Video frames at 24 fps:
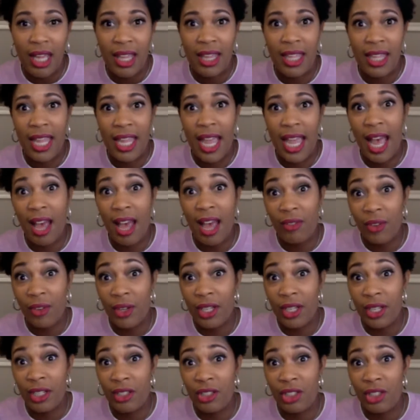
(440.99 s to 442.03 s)
The
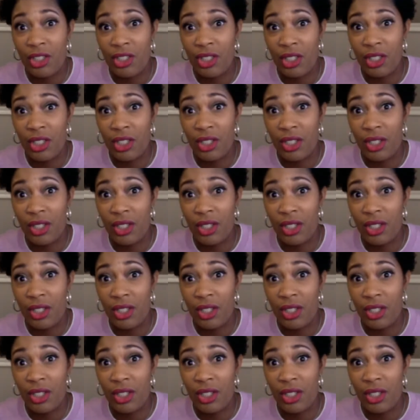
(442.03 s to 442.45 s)
average